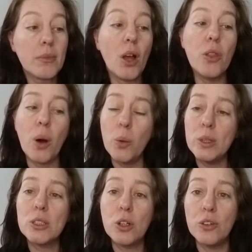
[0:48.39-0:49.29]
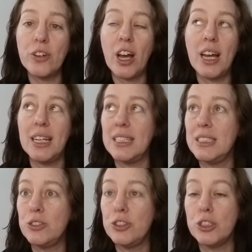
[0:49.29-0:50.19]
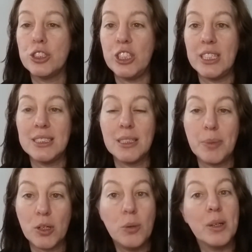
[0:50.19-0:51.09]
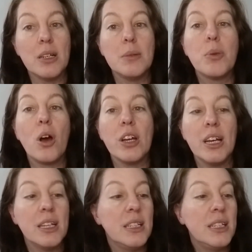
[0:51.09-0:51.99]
Although I will cover a little introduction into becoming an employer